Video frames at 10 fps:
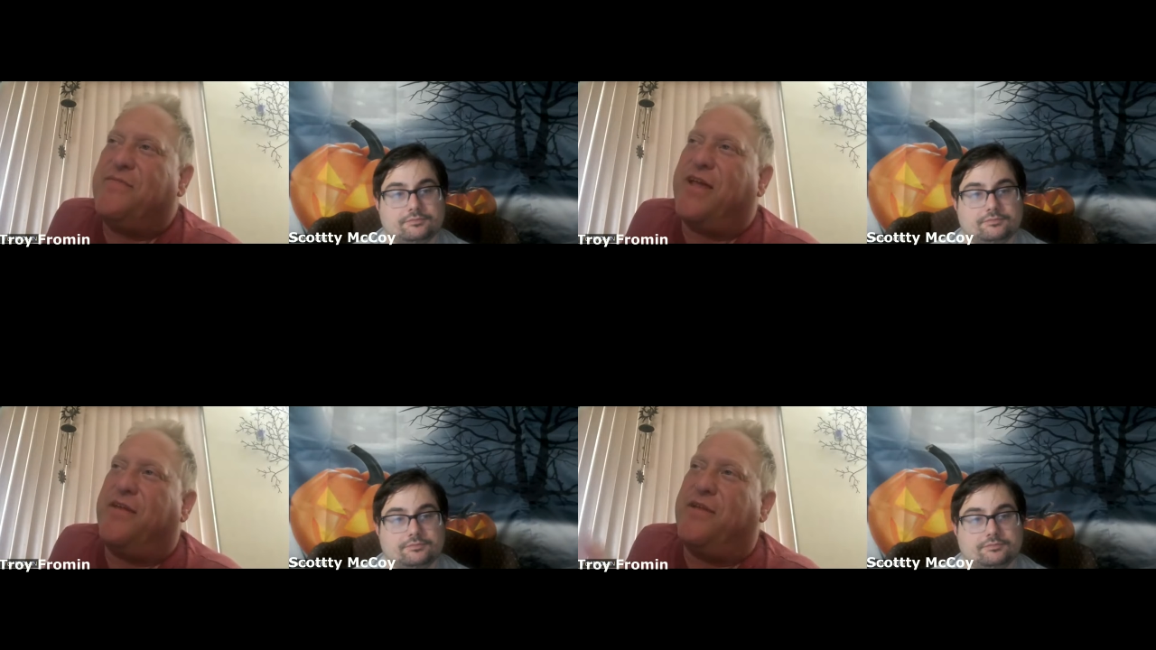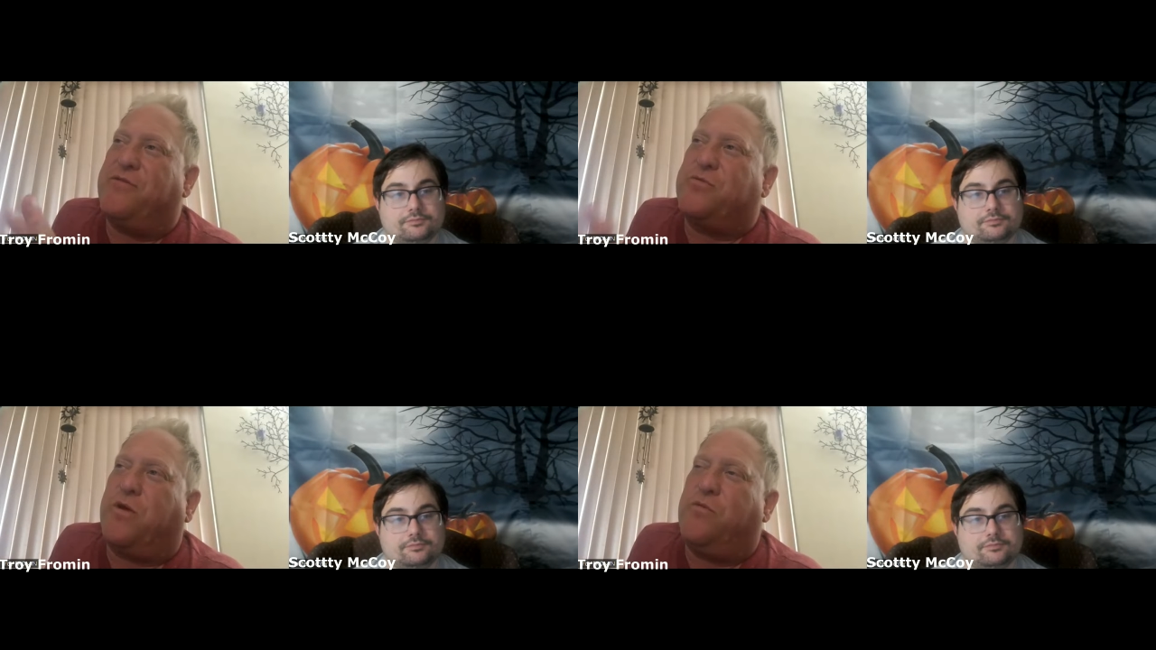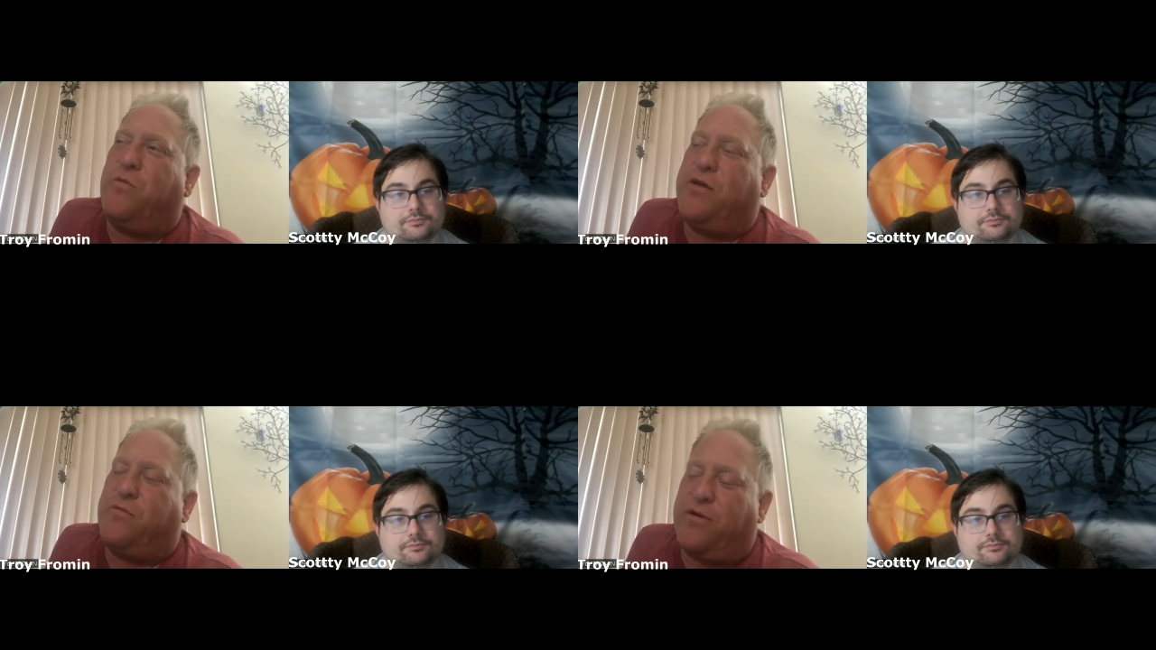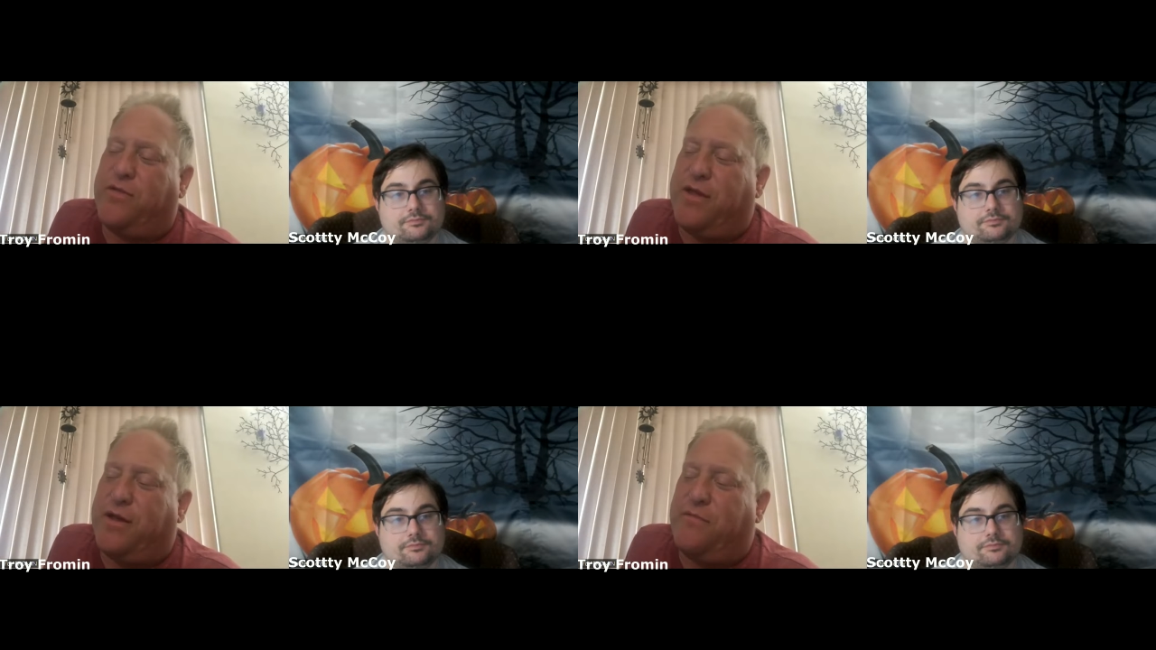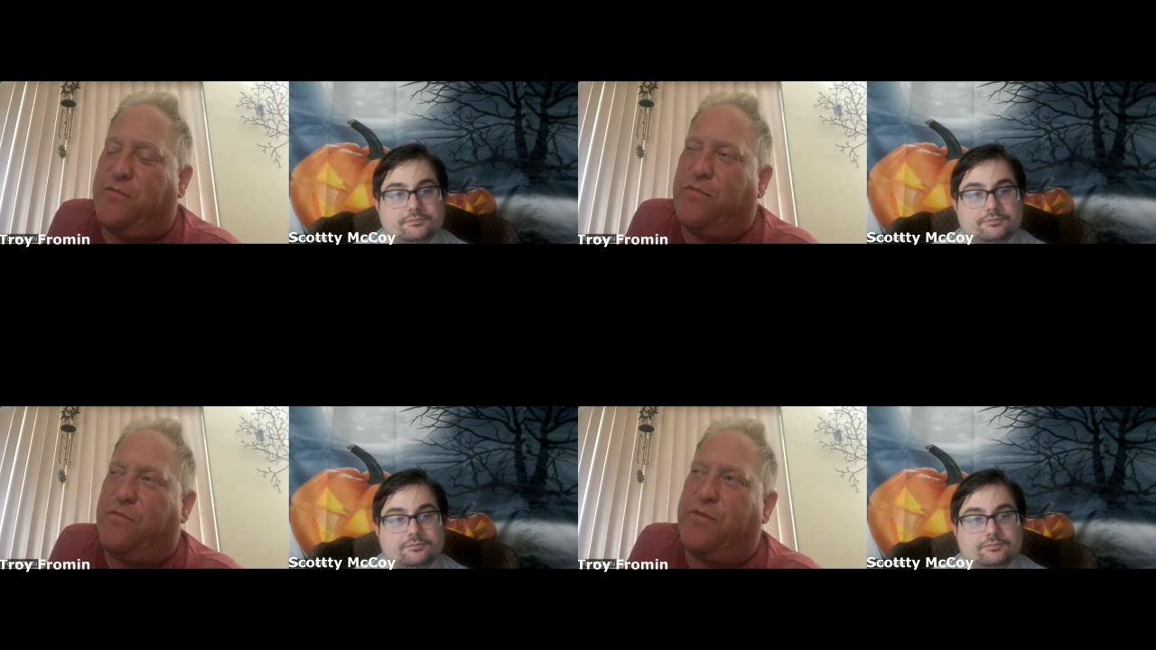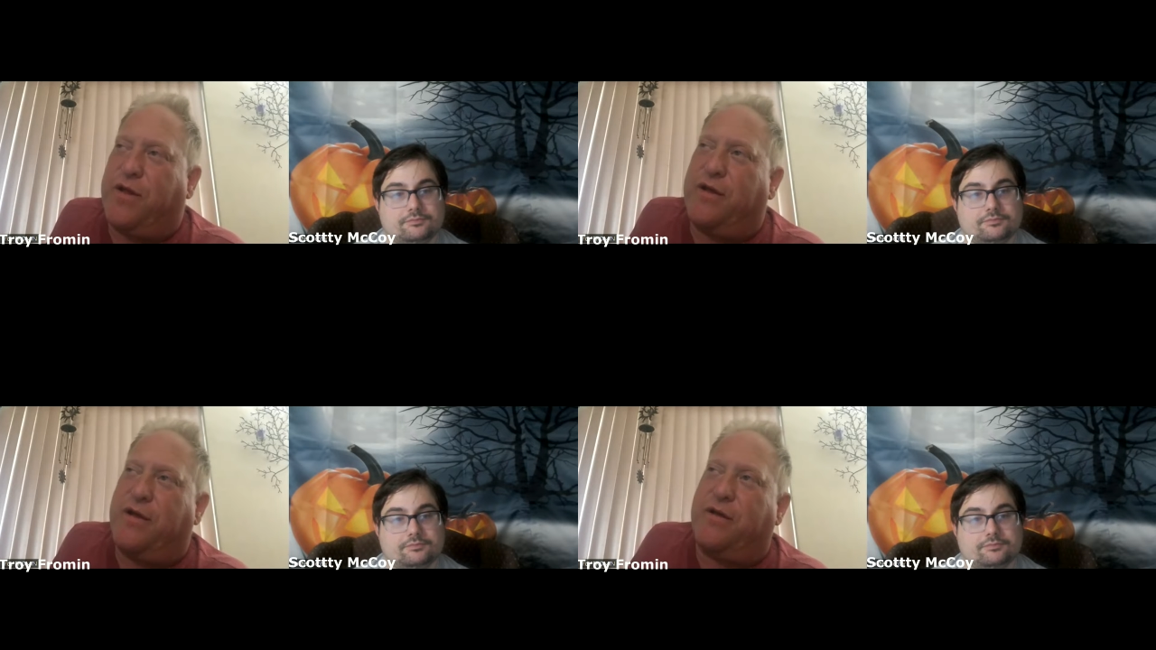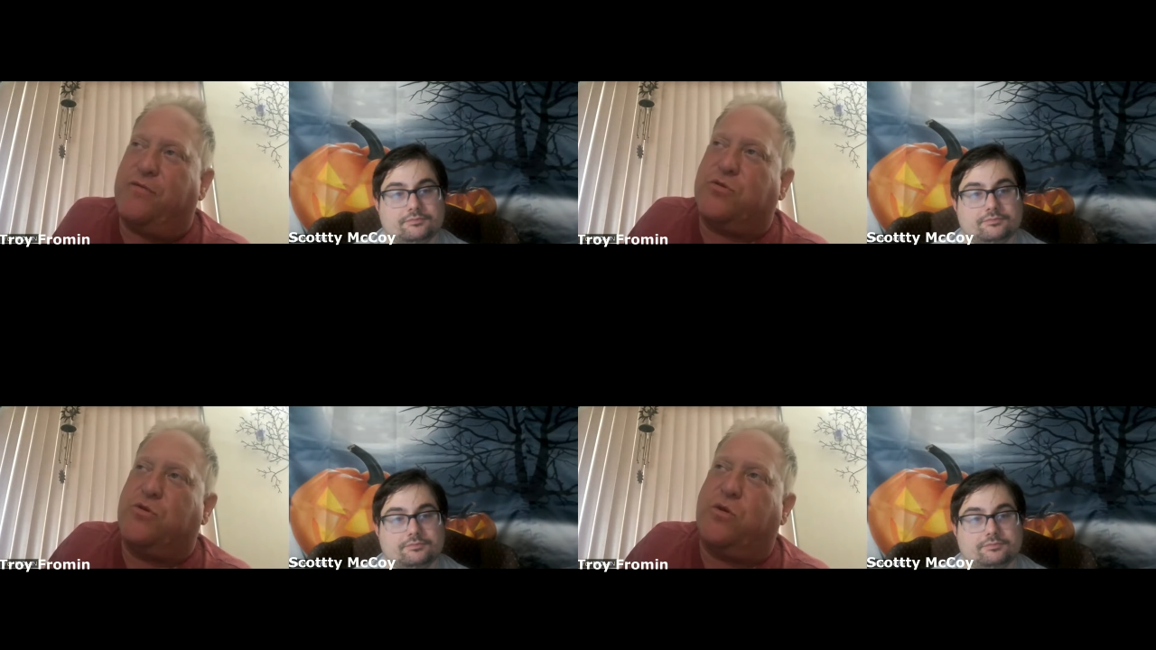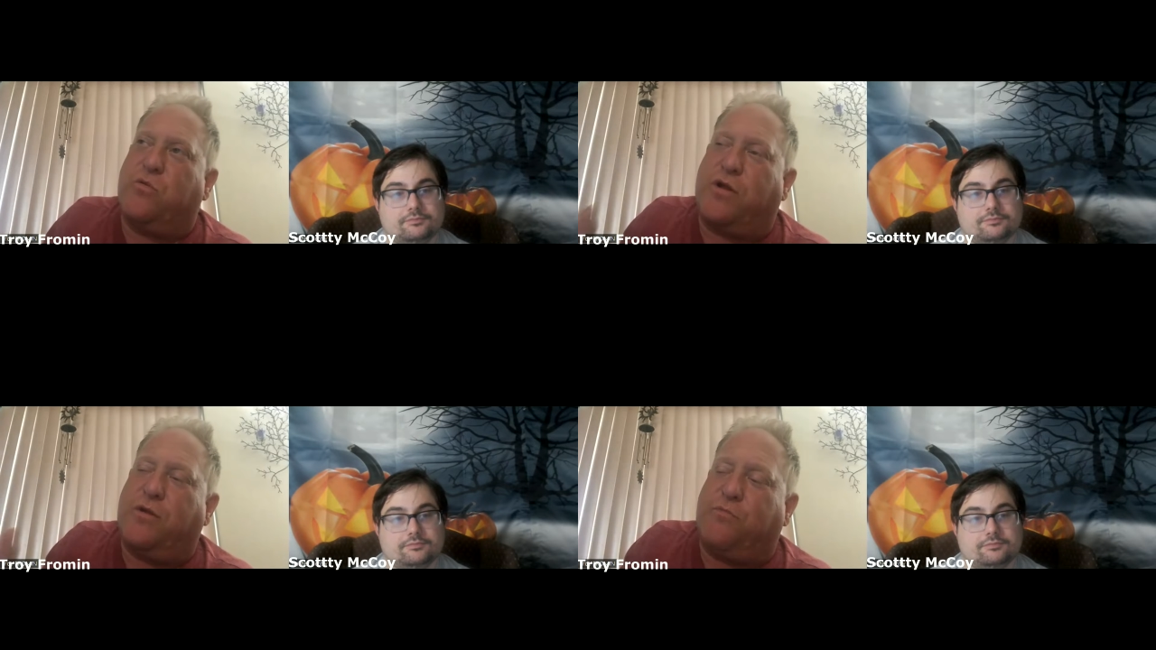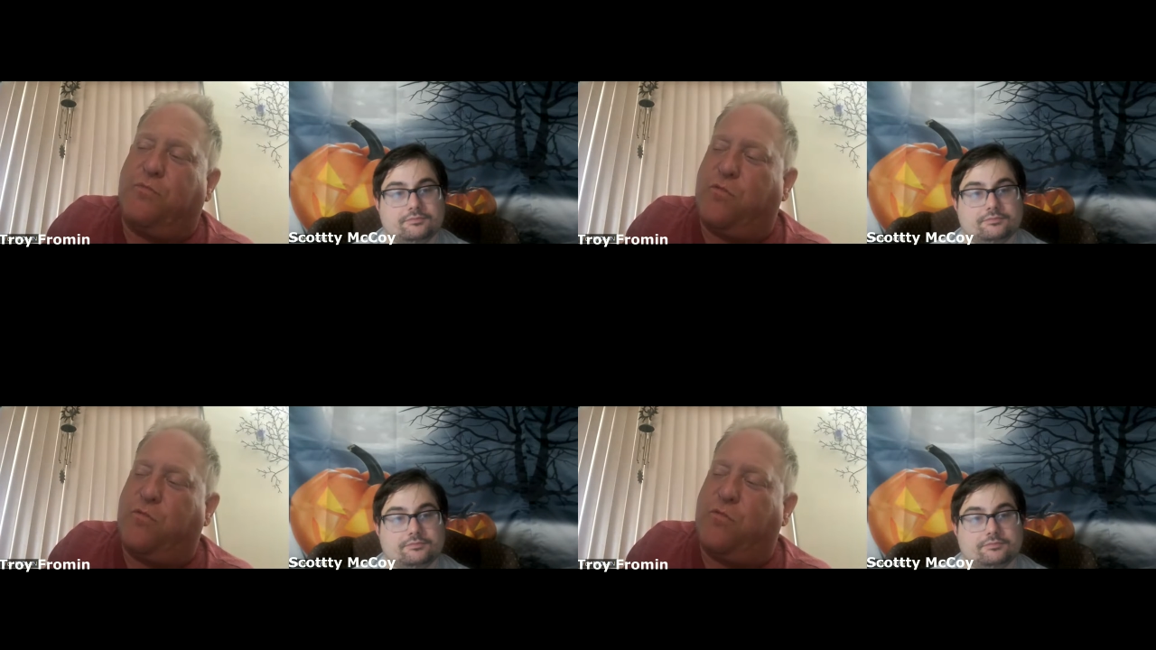Speaker 1: And there was one week where they, I was doing Wonder